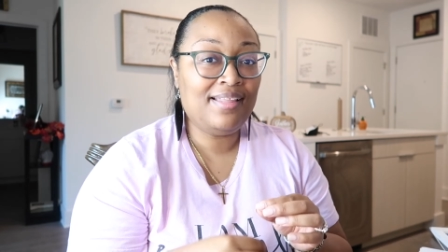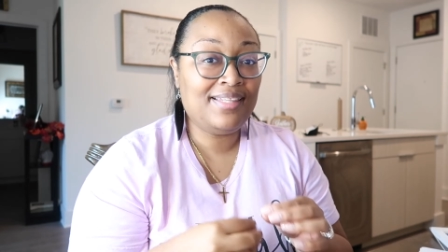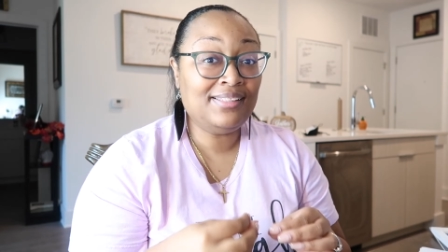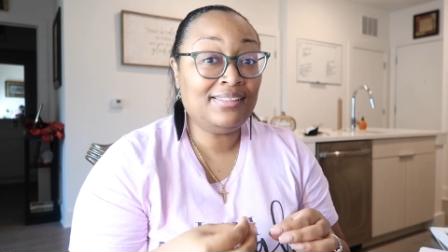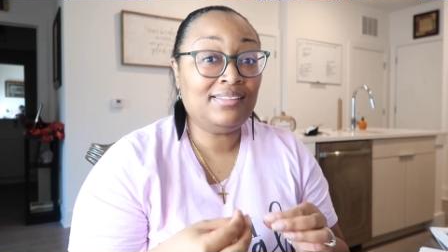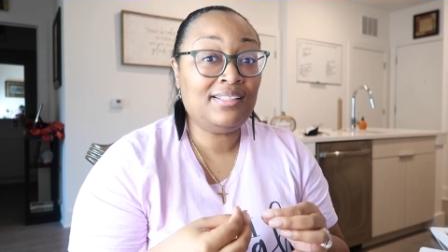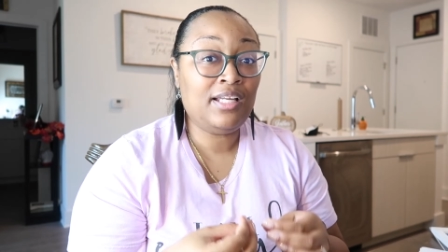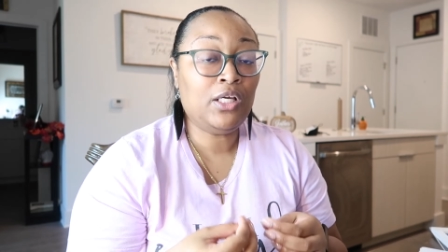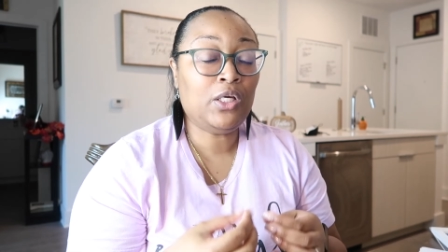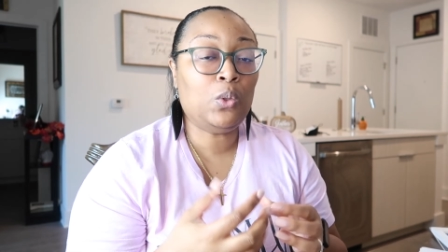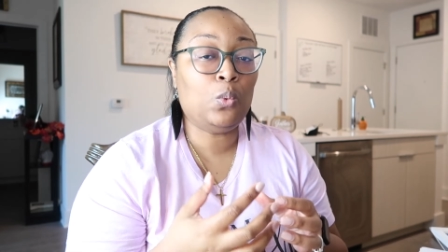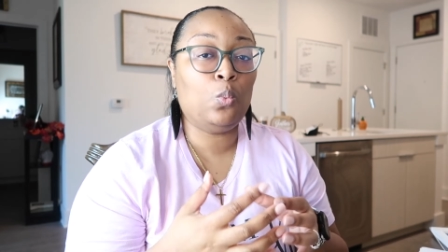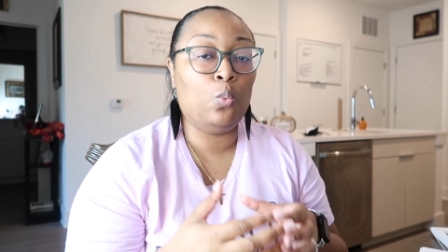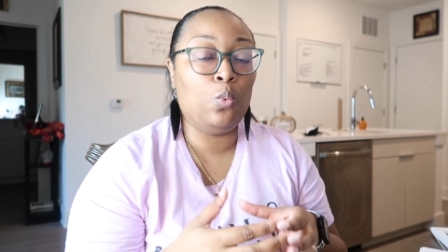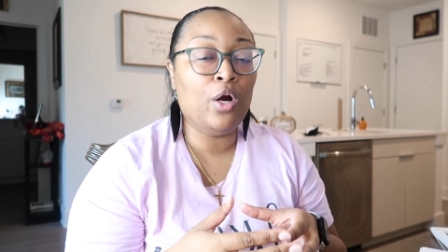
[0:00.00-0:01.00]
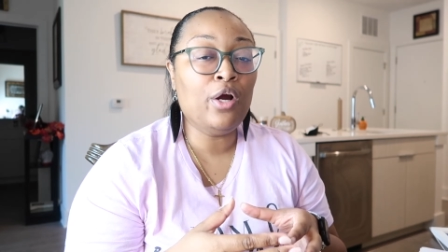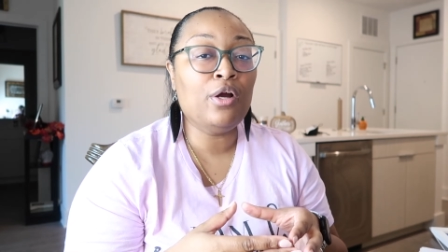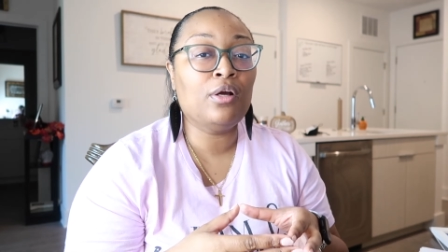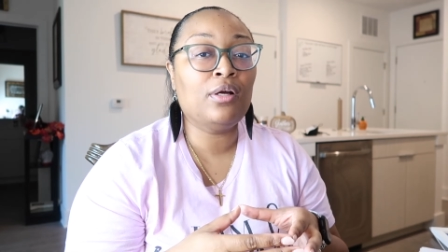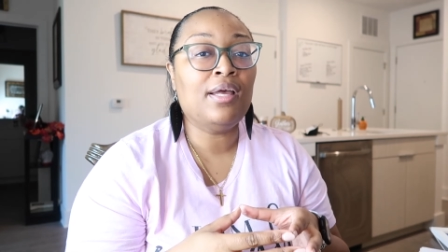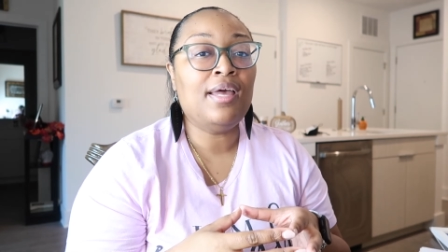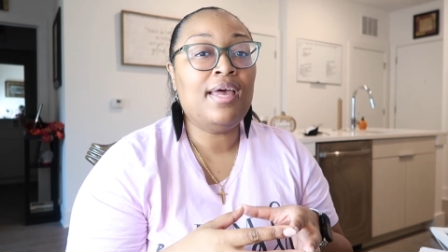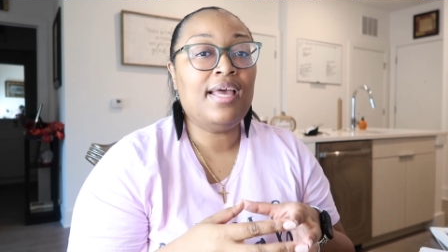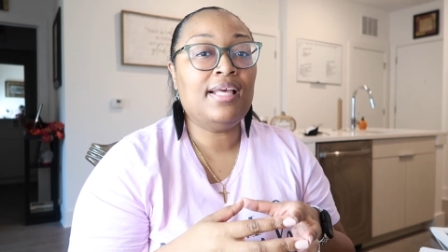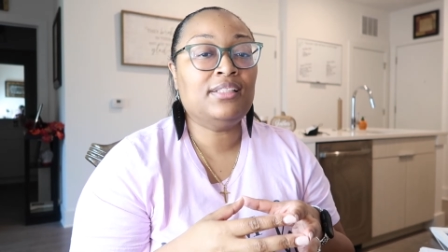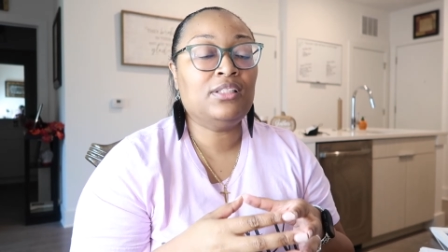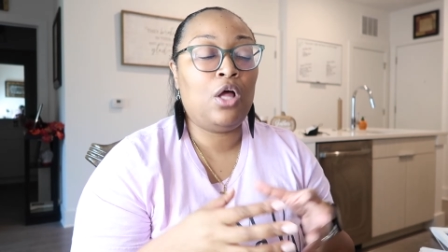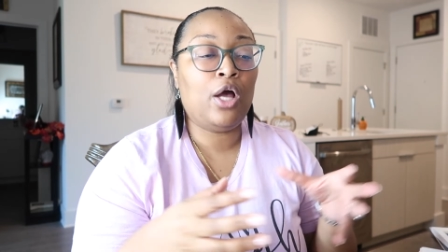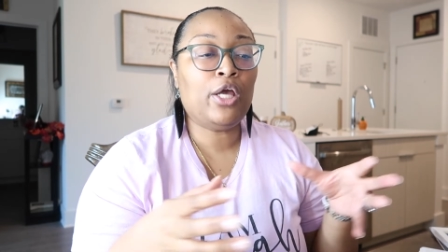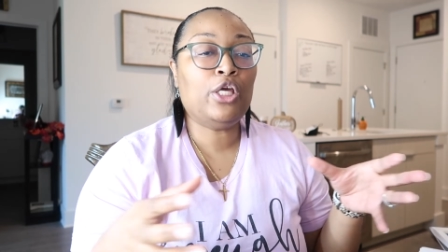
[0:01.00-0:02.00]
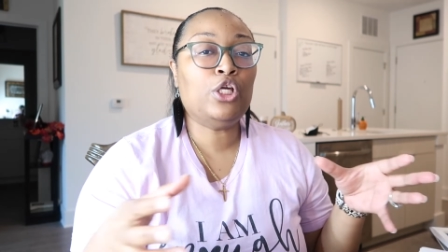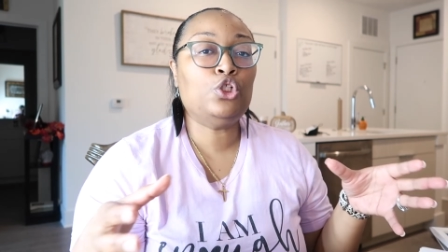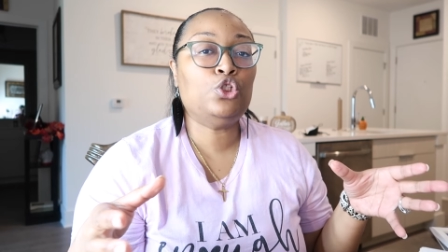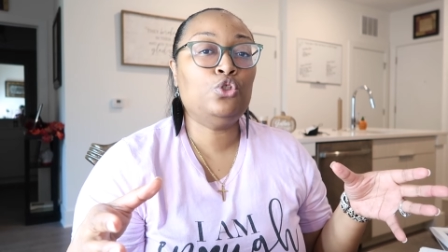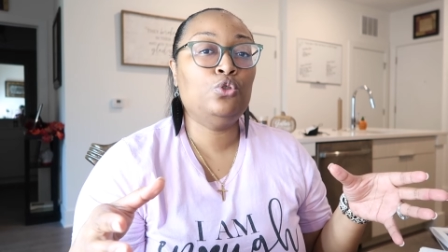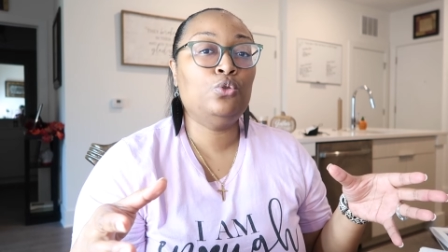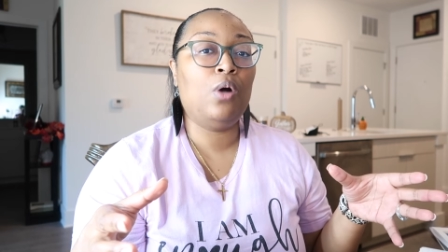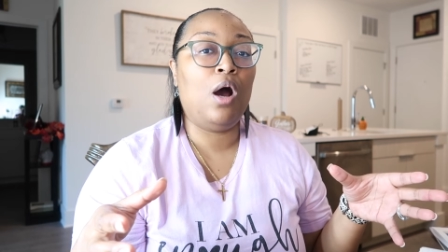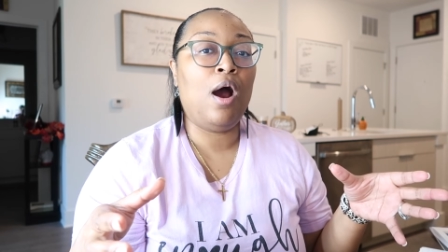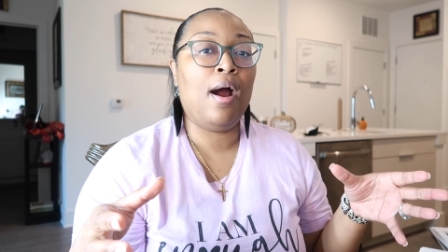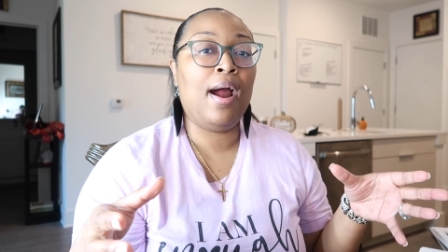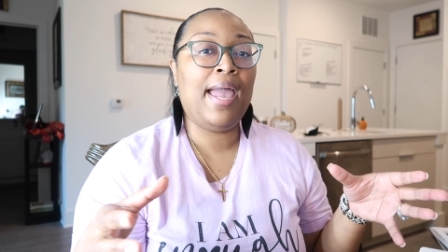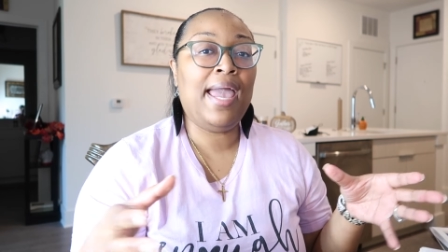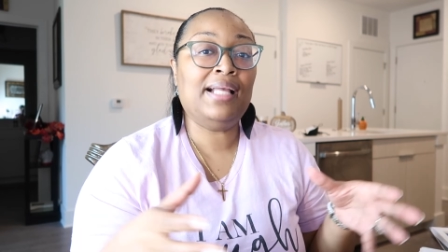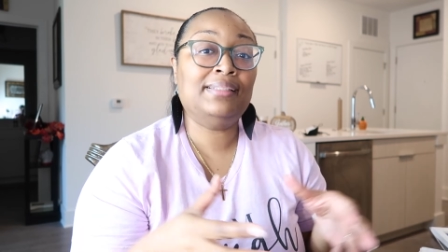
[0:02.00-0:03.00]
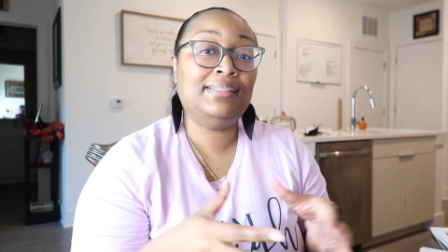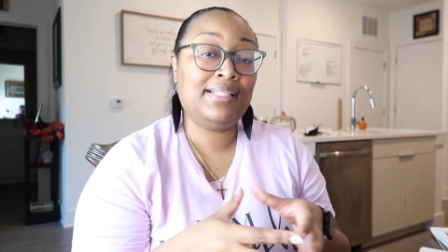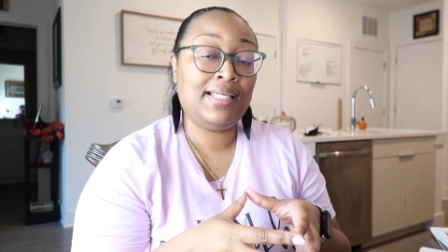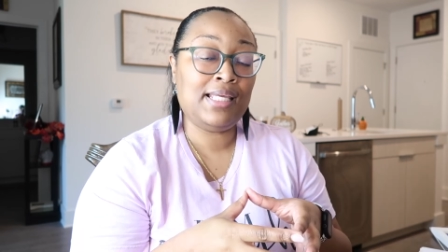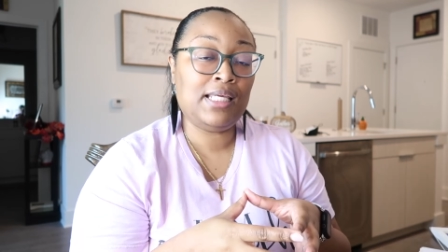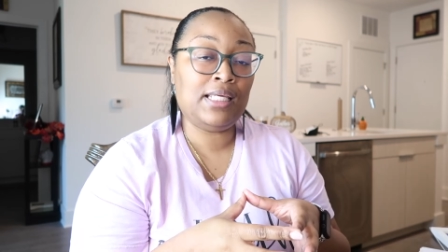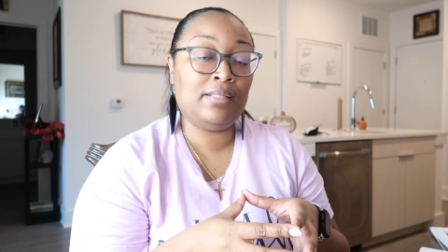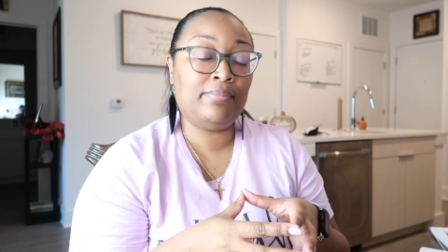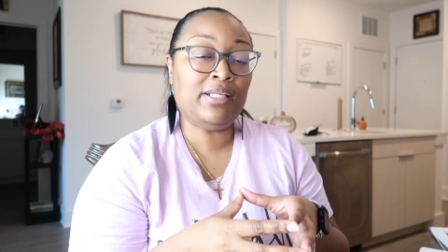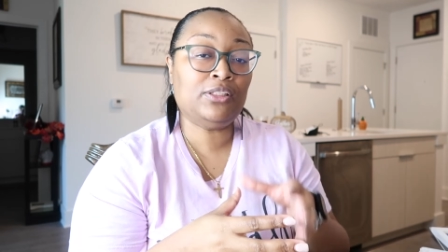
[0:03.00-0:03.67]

this thing can work as long as you are a team,